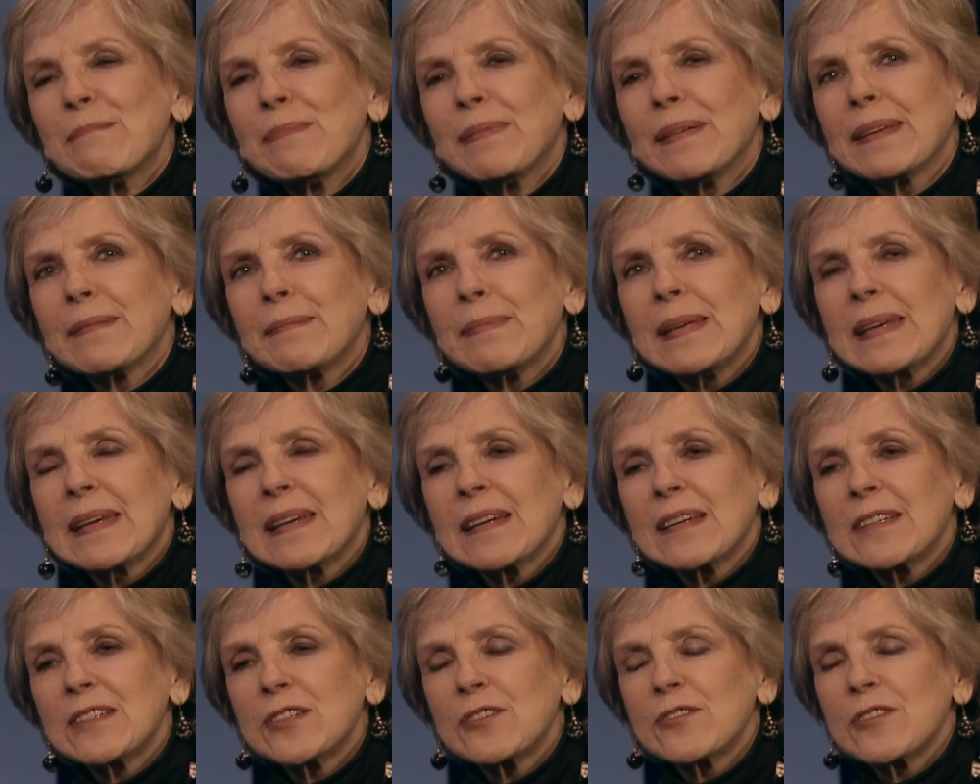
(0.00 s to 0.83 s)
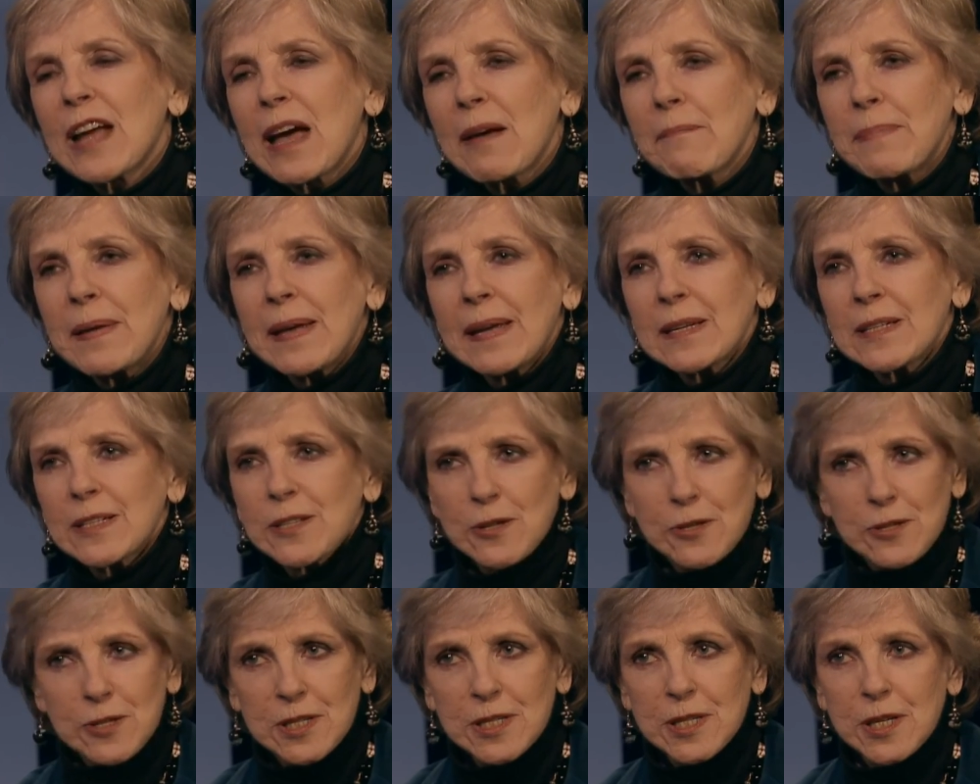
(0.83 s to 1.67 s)
but because you're not paying
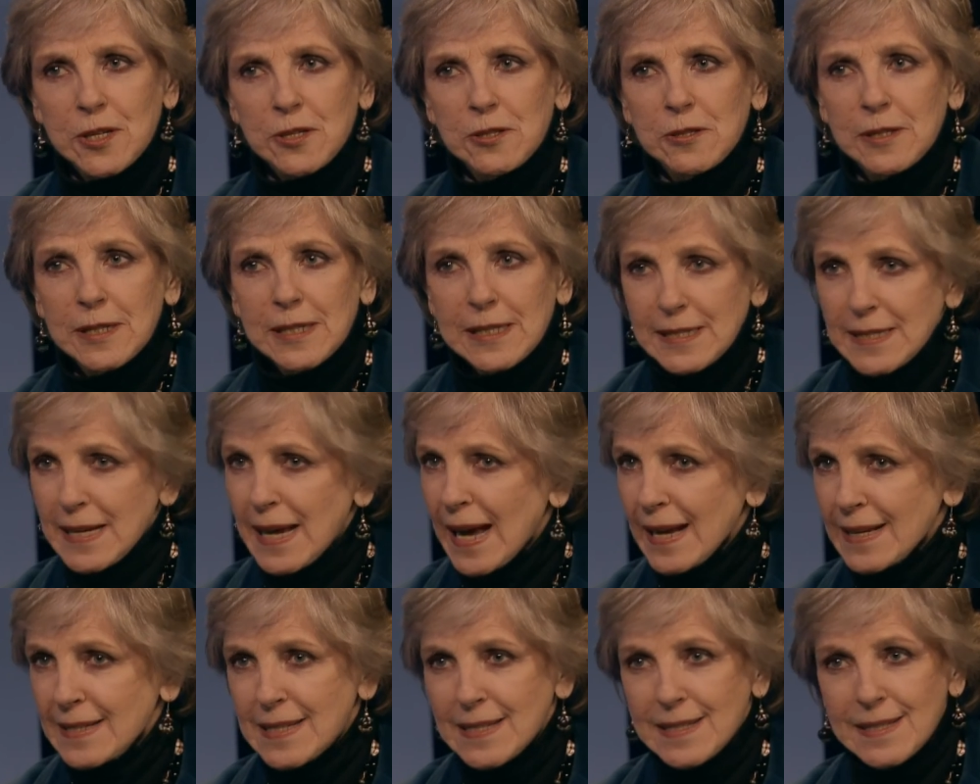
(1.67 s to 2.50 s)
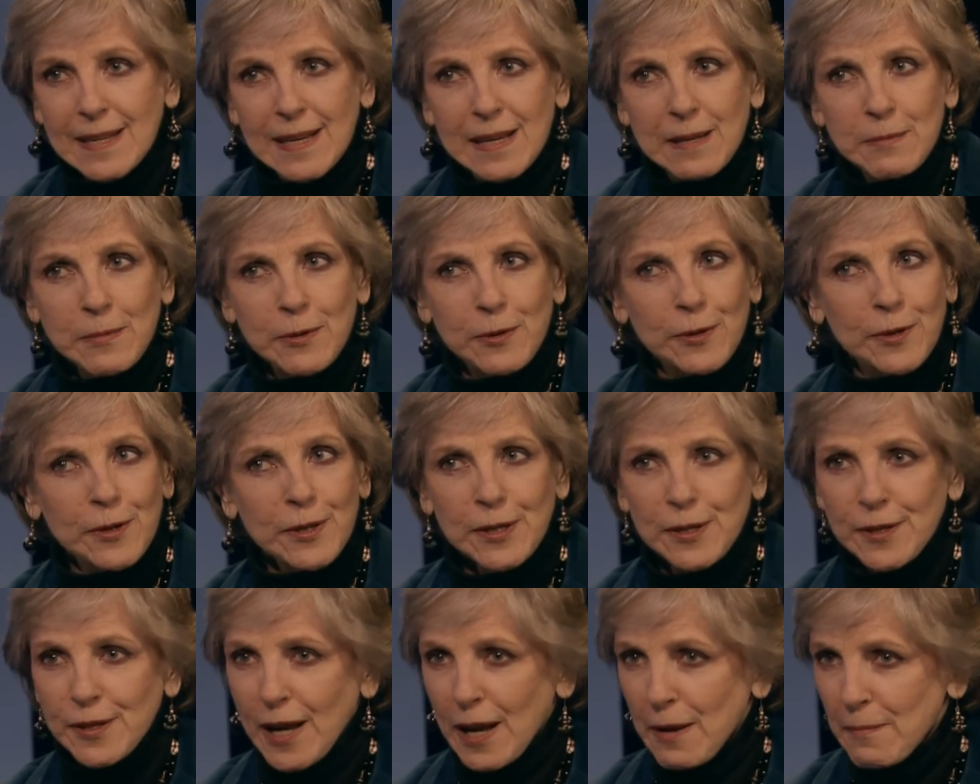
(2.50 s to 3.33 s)
Social Security taxes anymore,
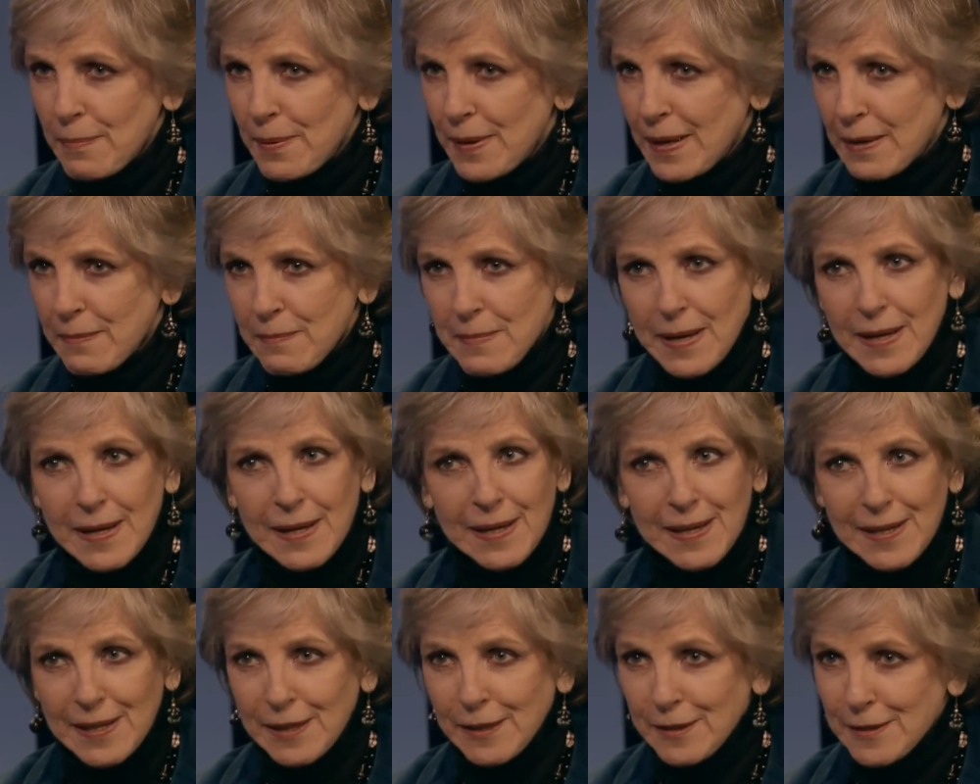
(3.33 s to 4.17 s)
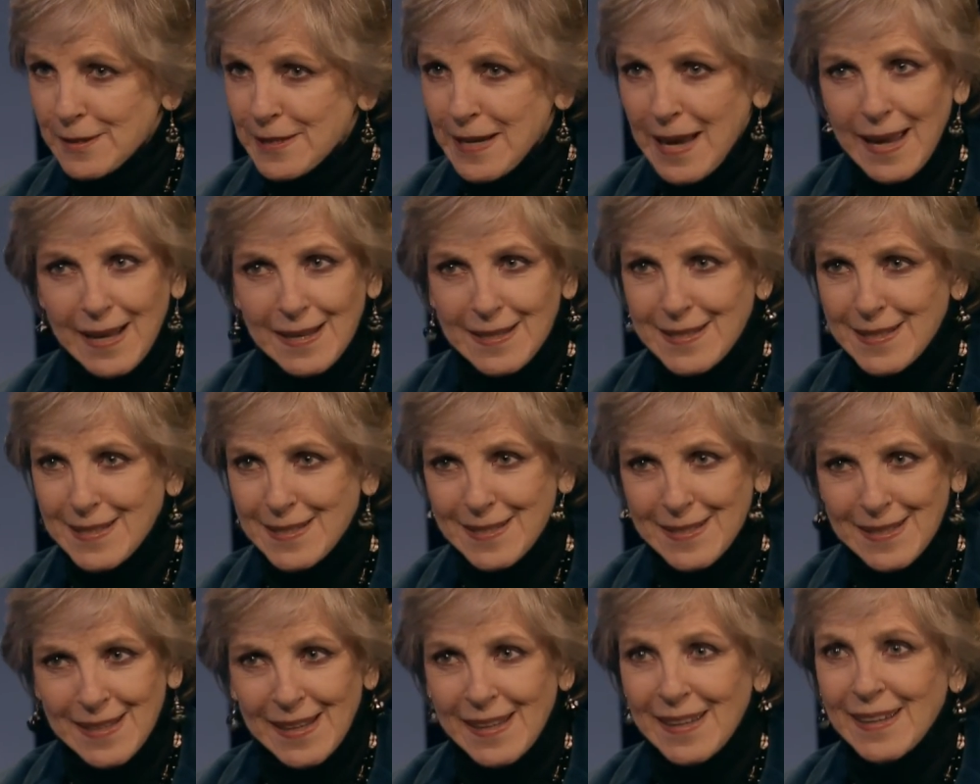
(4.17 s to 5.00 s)
you're not paying Medicare
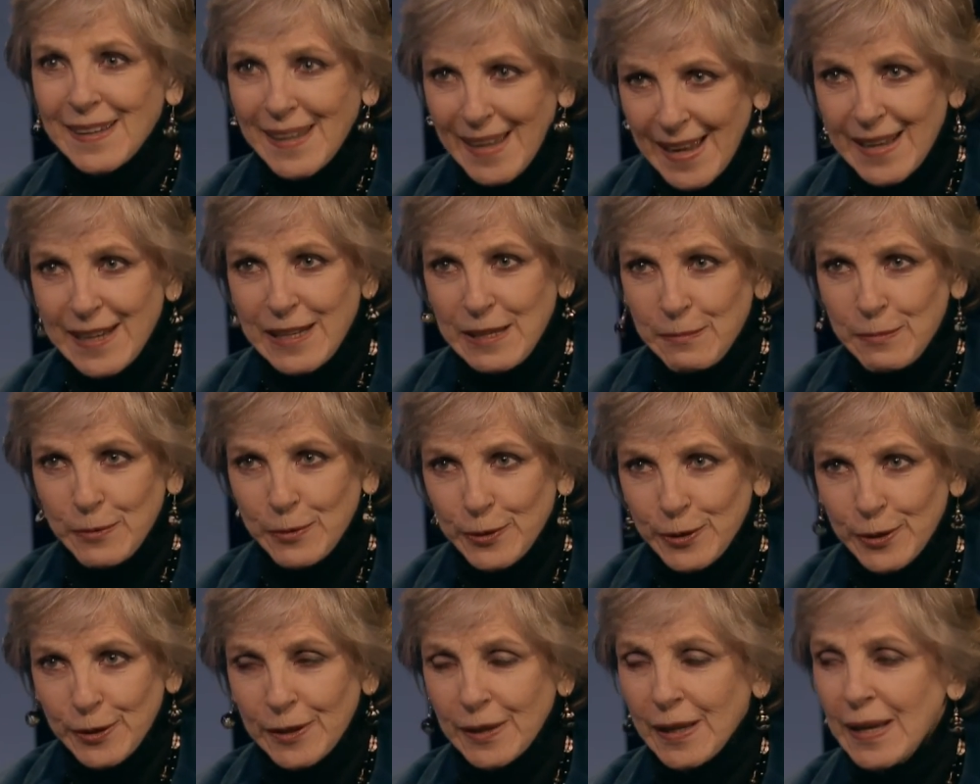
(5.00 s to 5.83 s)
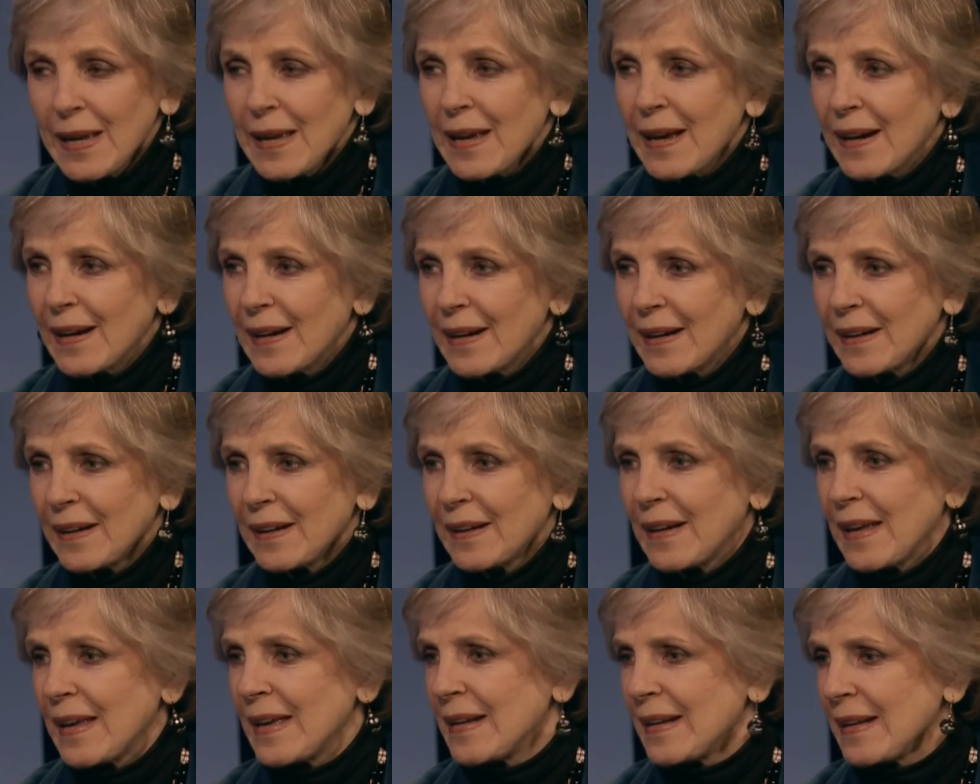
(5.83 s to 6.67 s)
taxes anymore,
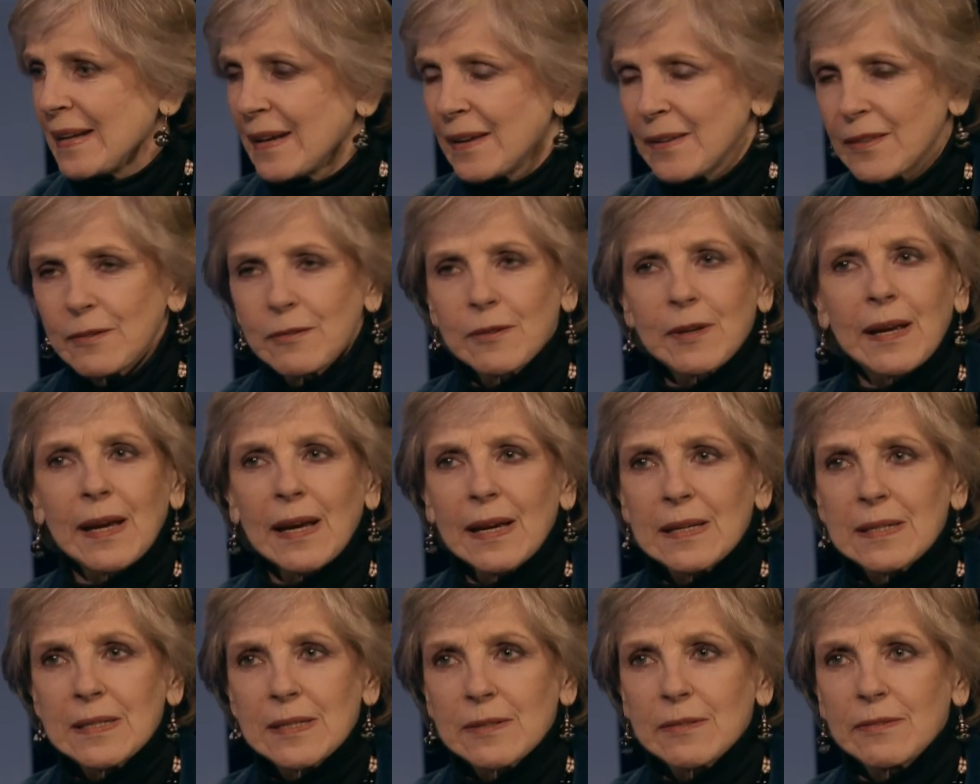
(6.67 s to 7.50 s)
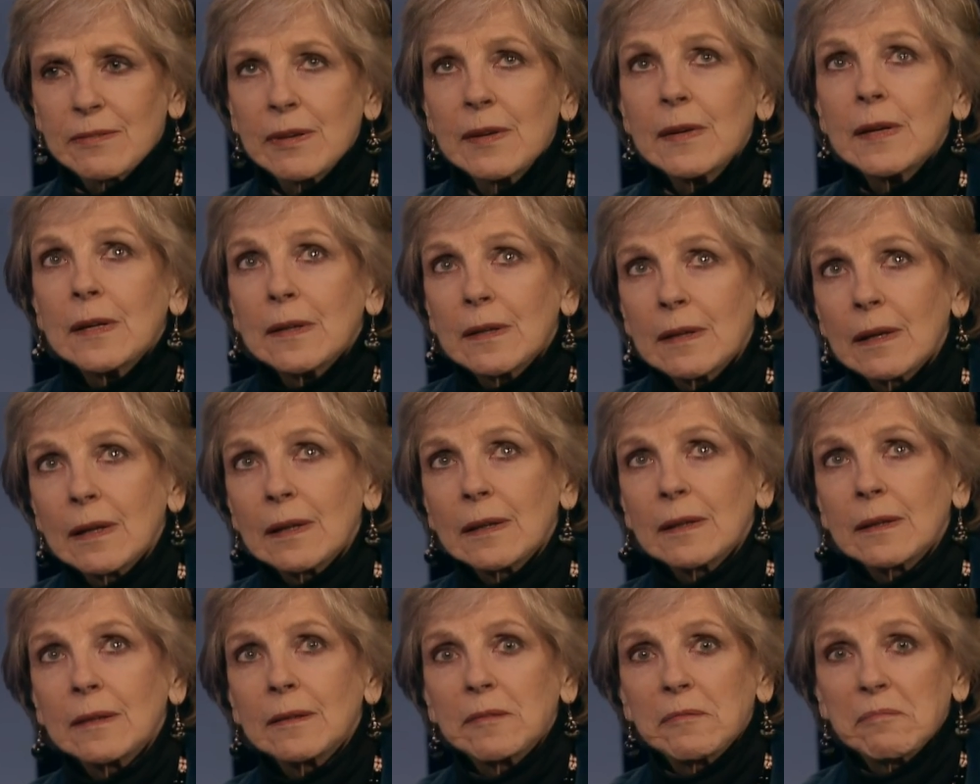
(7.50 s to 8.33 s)
uh, any other kinds of
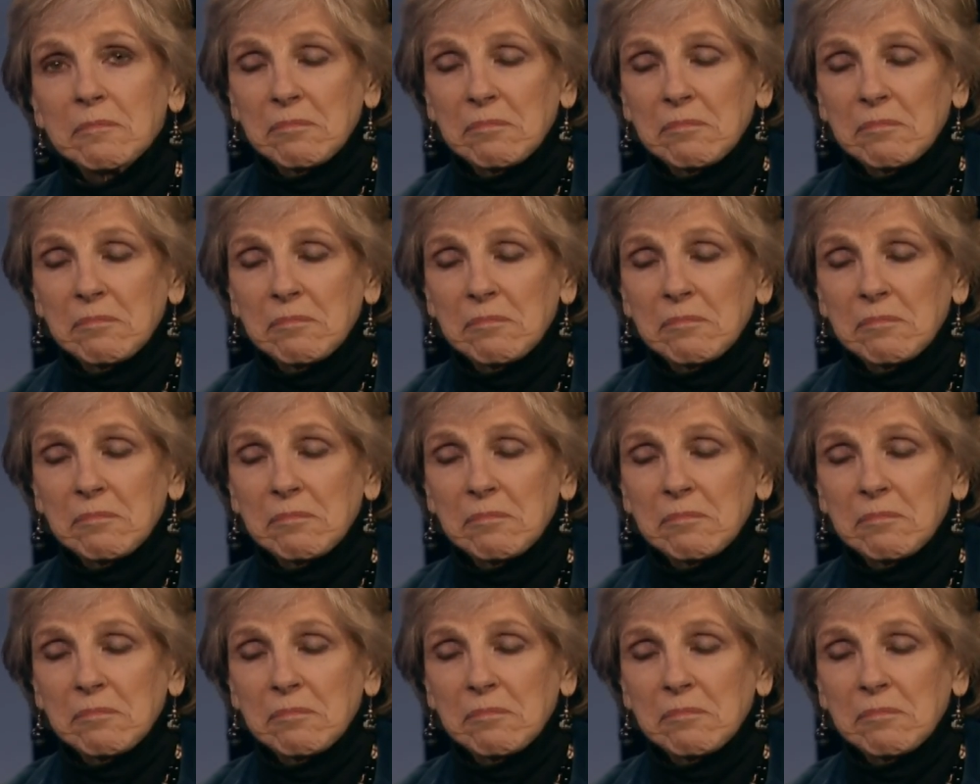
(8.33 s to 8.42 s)
uh,